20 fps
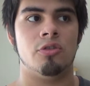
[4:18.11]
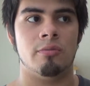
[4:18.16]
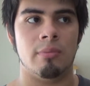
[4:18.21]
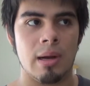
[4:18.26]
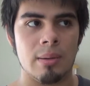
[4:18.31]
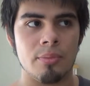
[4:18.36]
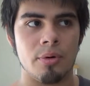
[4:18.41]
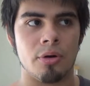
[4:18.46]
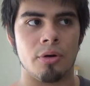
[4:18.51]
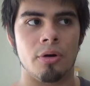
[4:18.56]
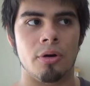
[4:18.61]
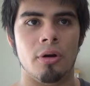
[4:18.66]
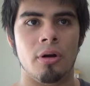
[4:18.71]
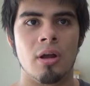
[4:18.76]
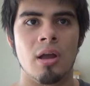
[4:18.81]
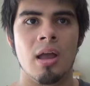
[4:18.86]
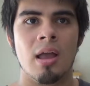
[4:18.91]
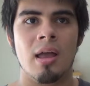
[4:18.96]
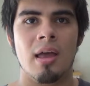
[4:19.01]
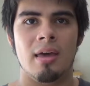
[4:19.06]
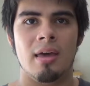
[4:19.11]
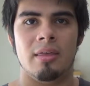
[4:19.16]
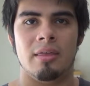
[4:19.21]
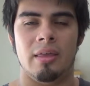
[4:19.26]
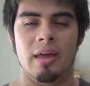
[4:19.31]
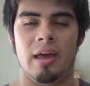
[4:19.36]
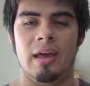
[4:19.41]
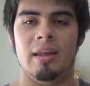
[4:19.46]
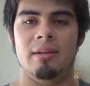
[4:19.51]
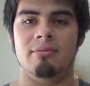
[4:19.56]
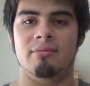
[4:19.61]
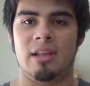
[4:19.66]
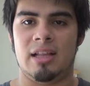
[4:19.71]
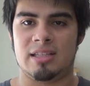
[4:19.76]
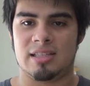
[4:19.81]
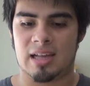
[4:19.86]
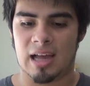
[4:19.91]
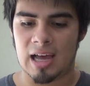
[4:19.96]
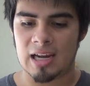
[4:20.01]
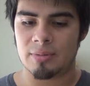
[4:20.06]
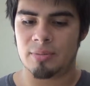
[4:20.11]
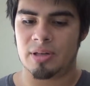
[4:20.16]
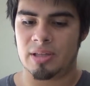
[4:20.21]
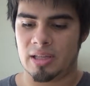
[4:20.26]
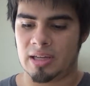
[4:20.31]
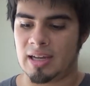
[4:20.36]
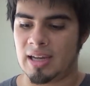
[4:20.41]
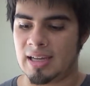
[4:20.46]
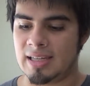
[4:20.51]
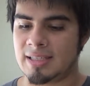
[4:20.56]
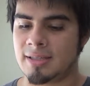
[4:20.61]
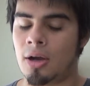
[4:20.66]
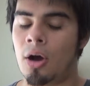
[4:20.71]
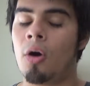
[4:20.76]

remember her, then that's got to be the case.